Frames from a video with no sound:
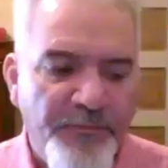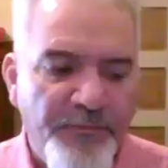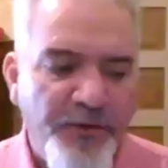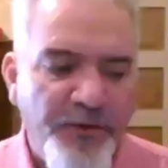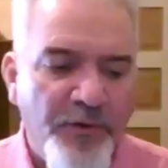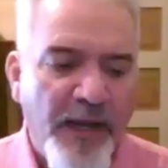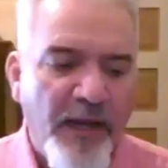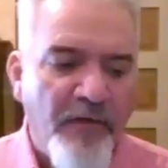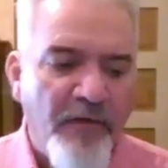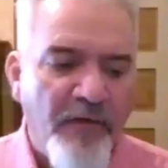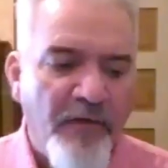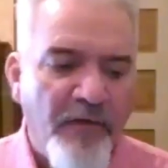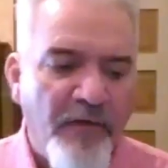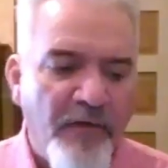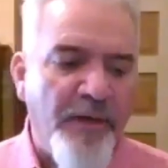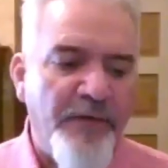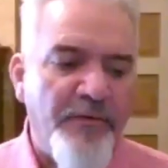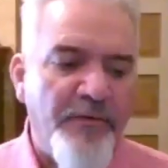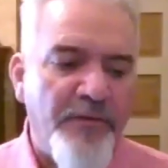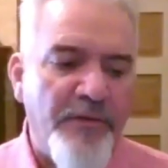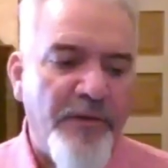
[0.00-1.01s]
you're out from
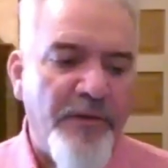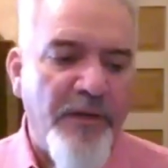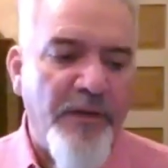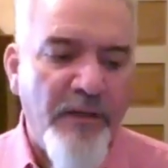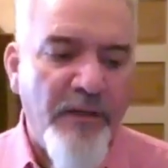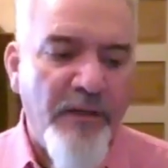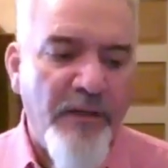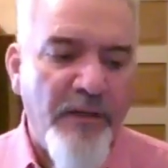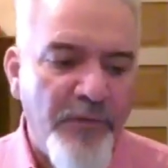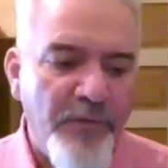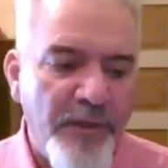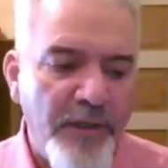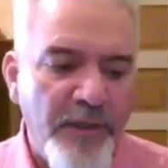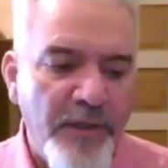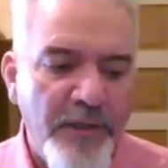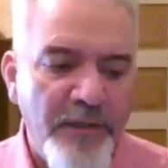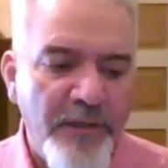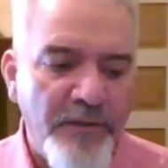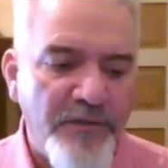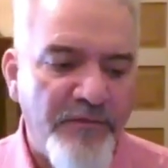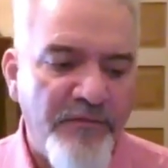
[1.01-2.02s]
under the covering
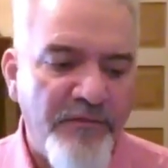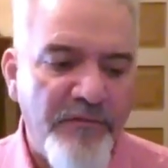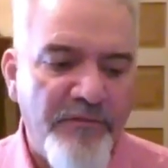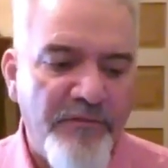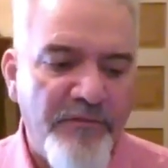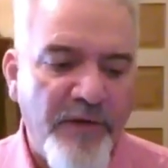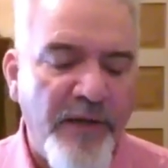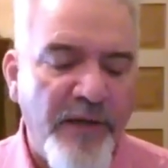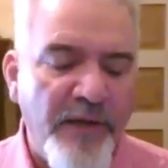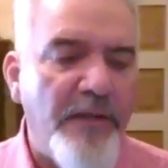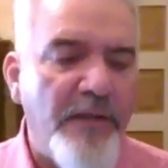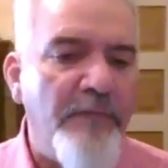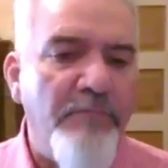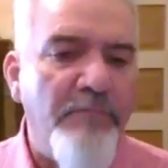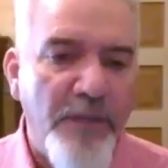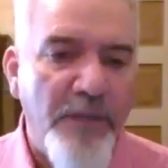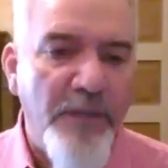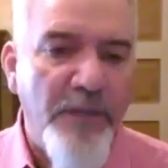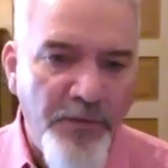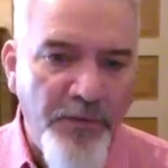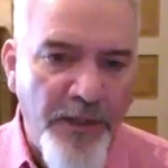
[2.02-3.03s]
is frankly
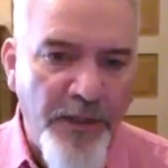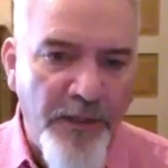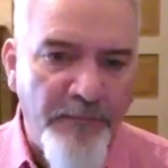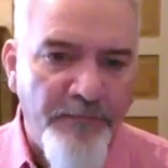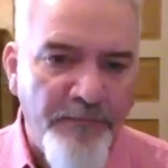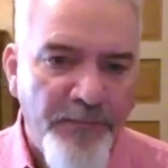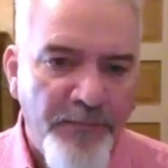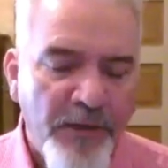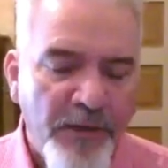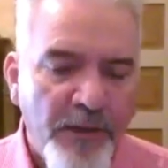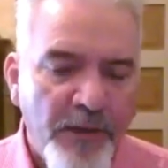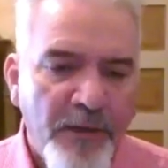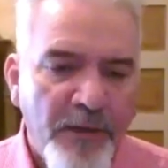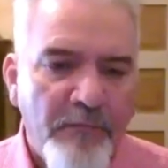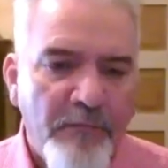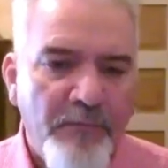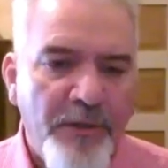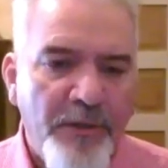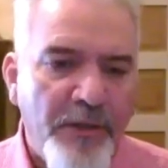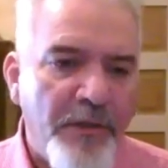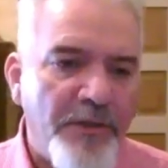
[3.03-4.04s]
baloney,
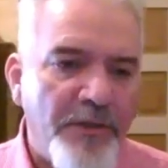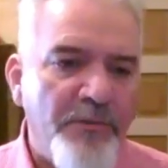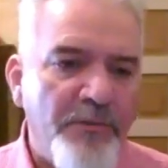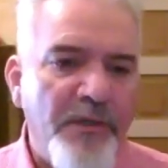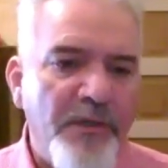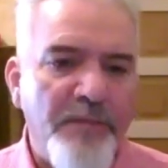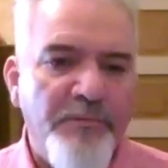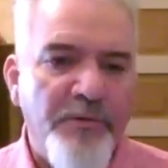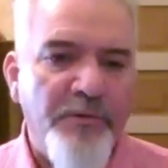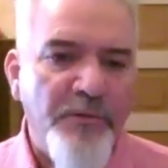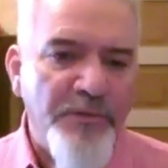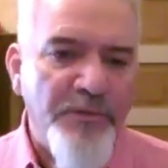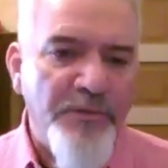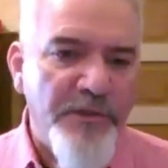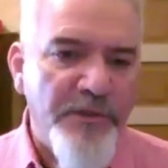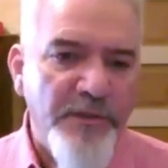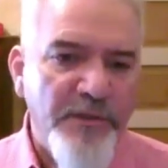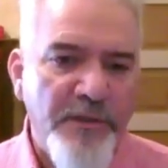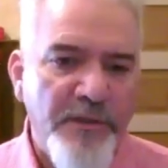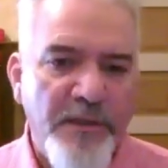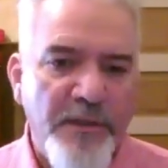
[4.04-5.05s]
because when a
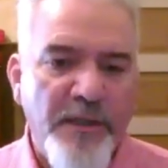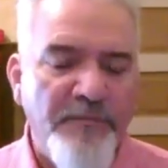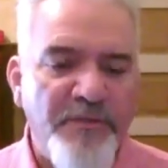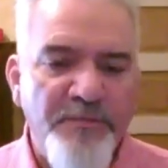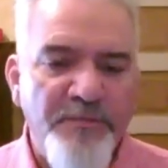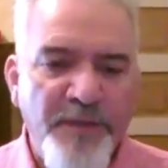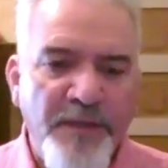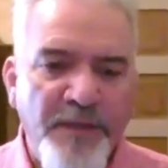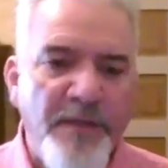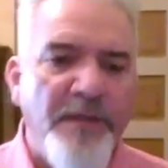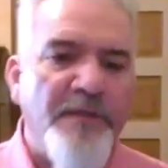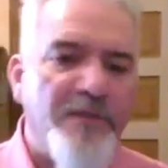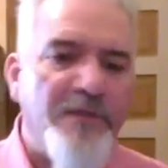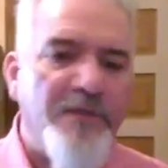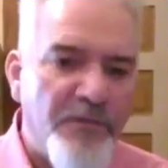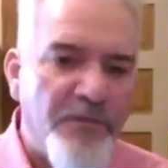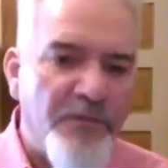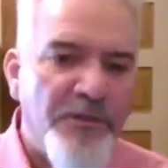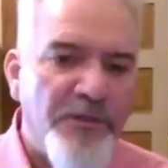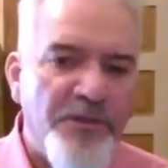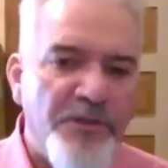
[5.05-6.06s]
person, and I'm speaking as a
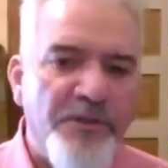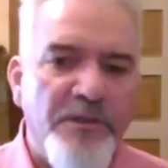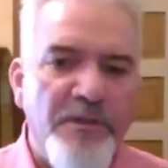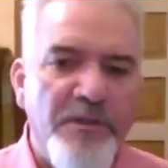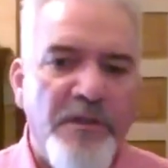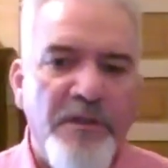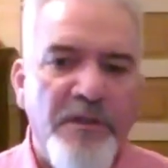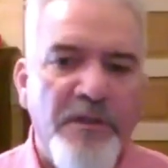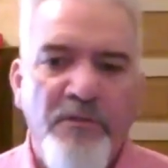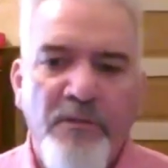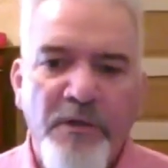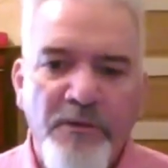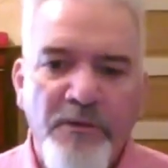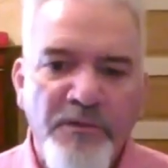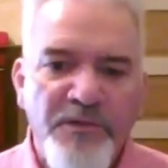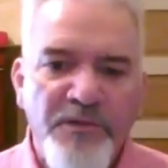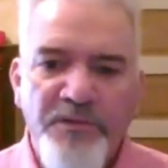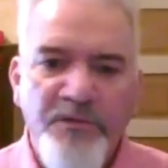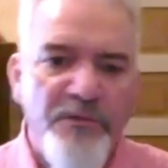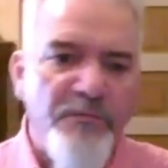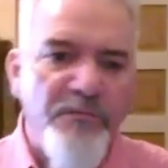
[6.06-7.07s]
Christian, I don't want to
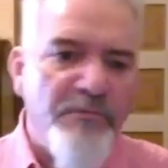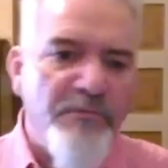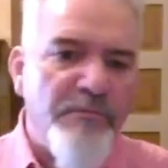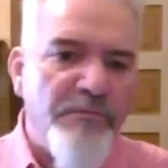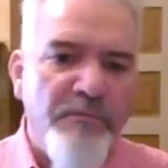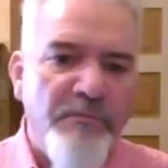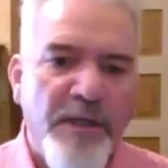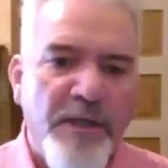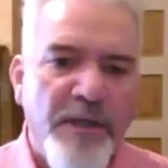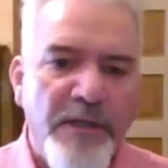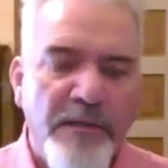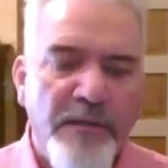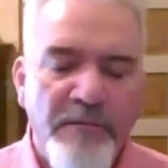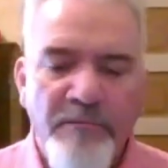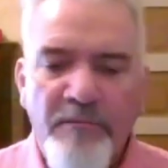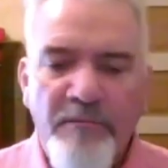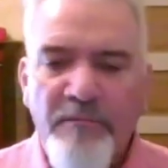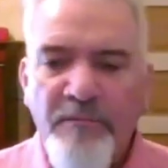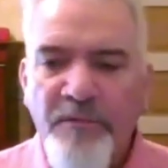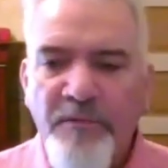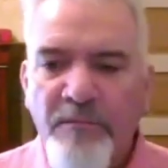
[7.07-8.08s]
assume
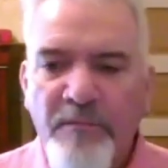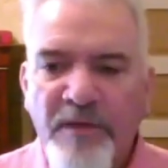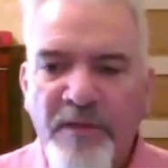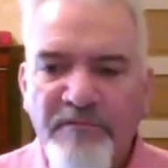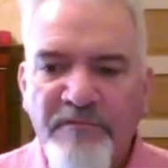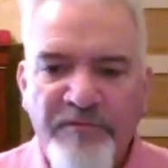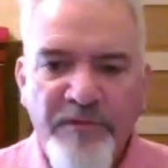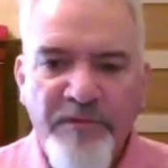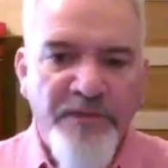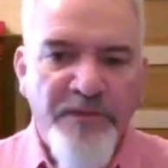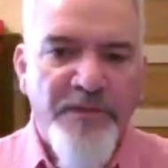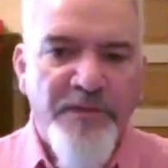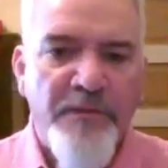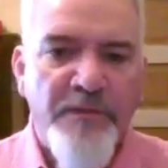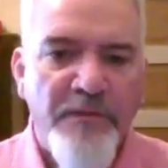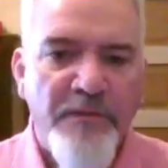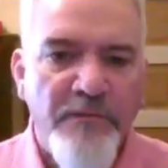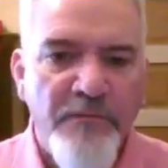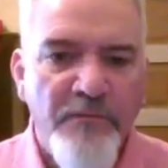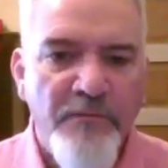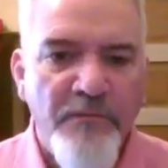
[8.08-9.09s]
my friends
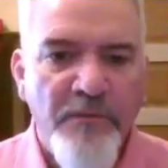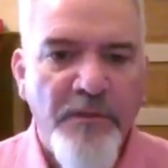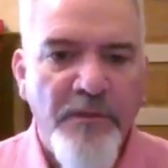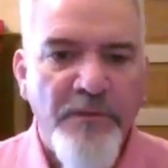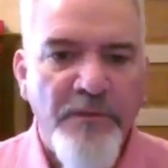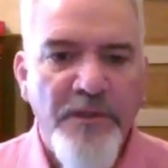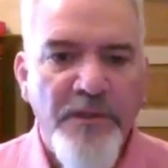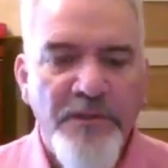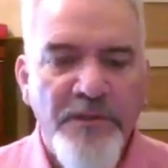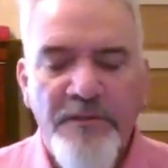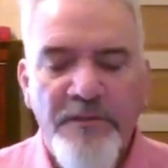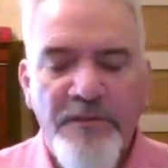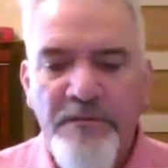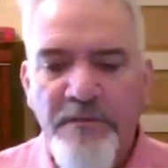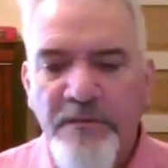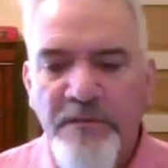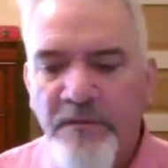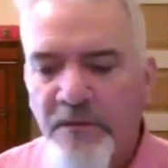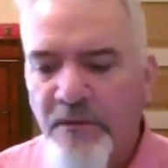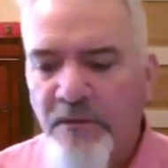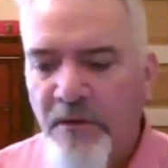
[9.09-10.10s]
here in this
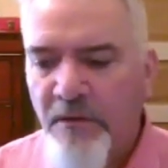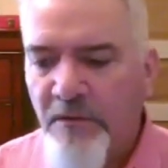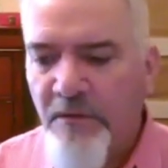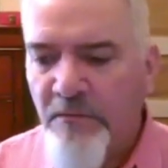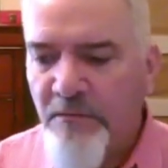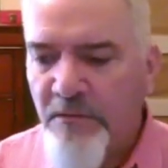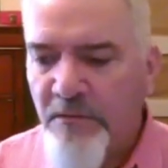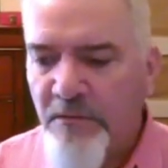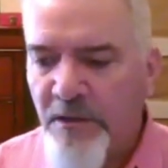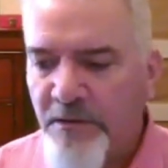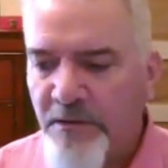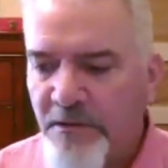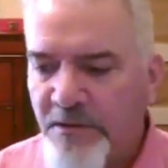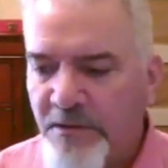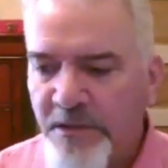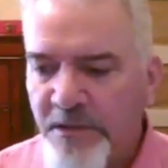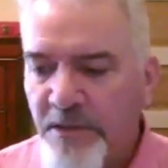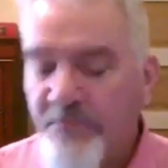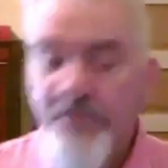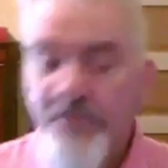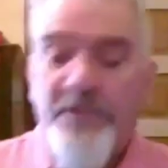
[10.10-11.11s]
are all on the
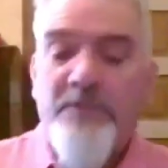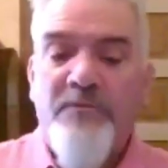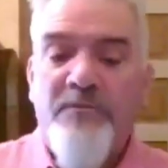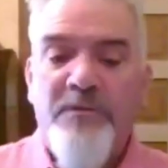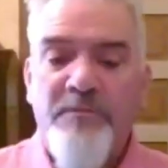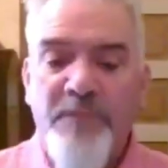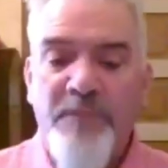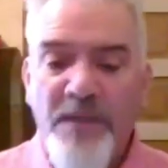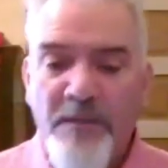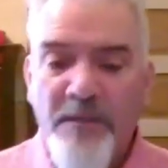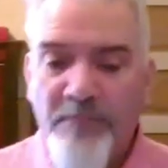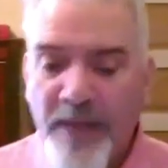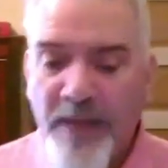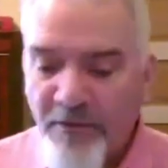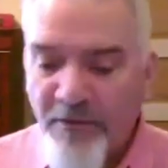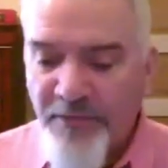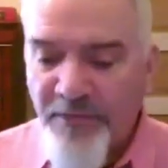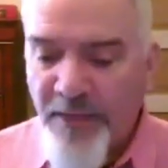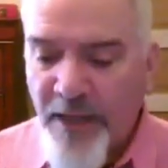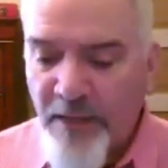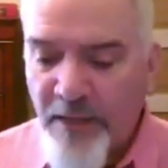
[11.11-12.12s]
same sheet with me
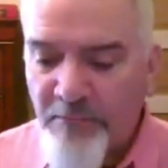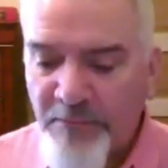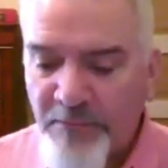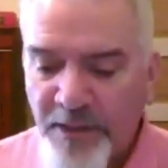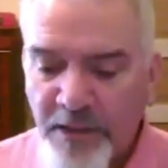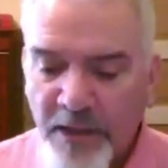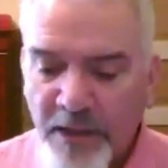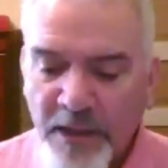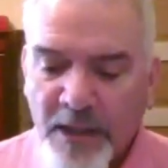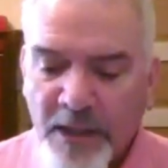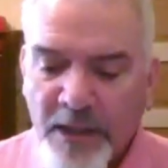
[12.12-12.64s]
about that, but